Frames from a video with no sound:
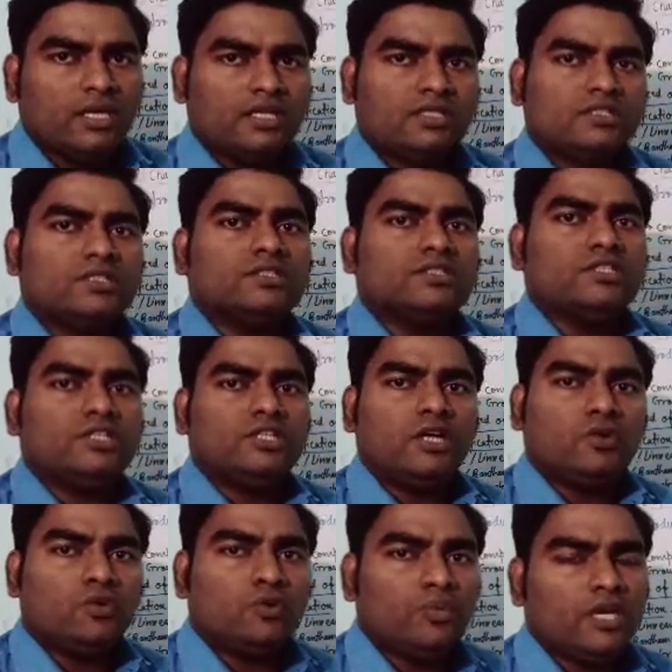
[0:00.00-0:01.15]
is
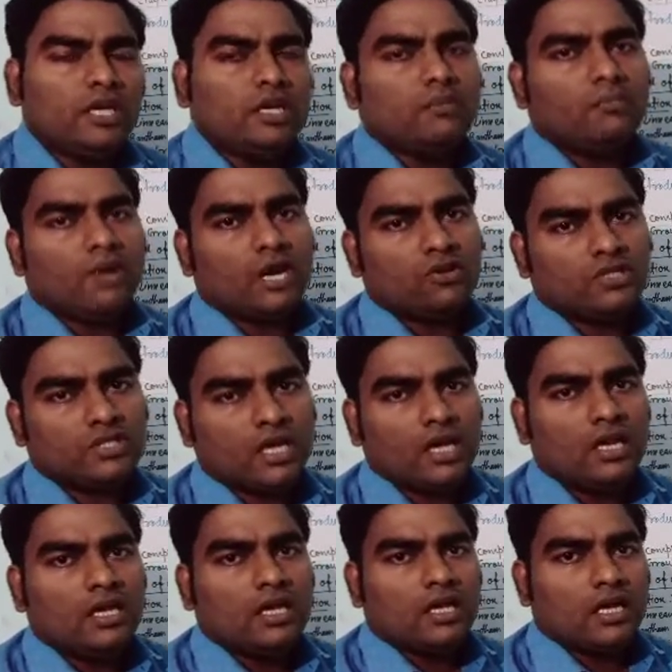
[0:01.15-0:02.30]
considered to be
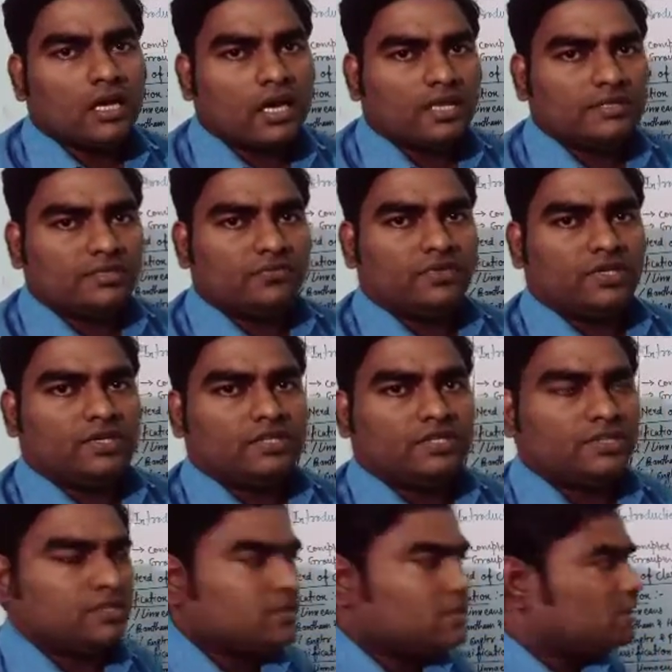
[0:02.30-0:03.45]
biological
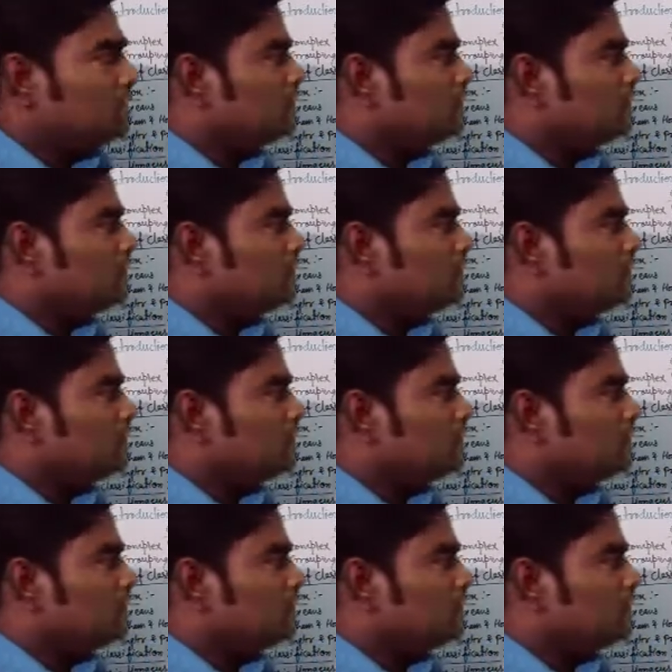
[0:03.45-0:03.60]
classification.